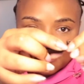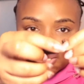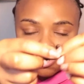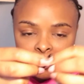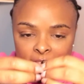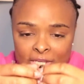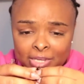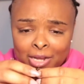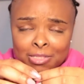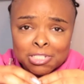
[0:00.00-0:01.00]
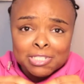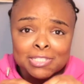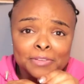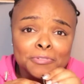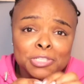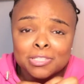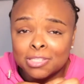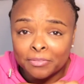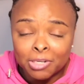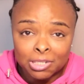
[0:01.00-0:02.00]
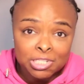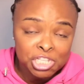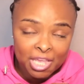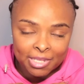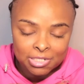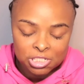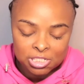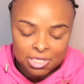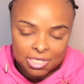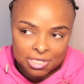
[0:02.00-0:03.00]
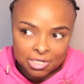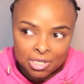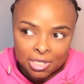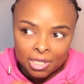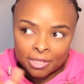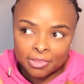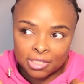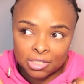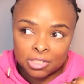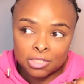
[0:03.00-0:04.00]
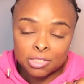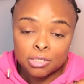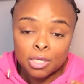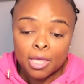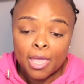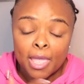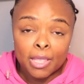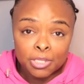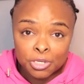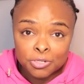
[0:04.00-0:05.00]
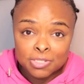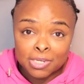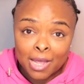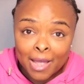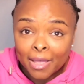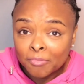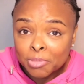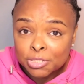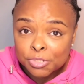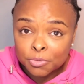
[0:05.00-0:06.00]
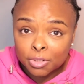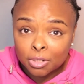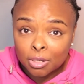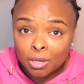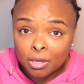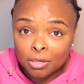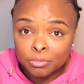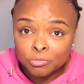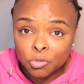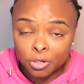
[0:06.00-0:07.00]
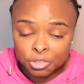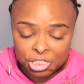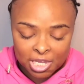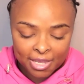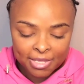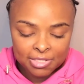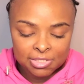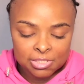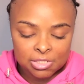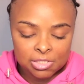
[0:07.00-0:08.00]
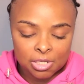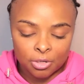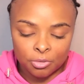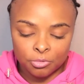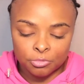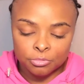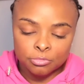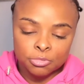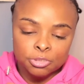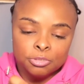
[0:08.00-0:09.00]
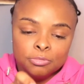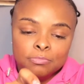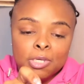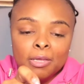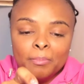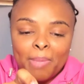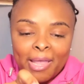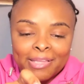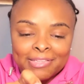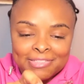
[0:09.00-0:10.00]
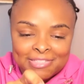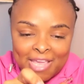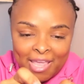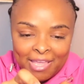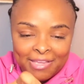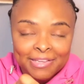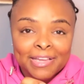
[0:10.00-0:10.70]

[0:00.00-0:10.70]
you know, technology has definitely changed in the 8 years that I have been doing crochets. So back in the day,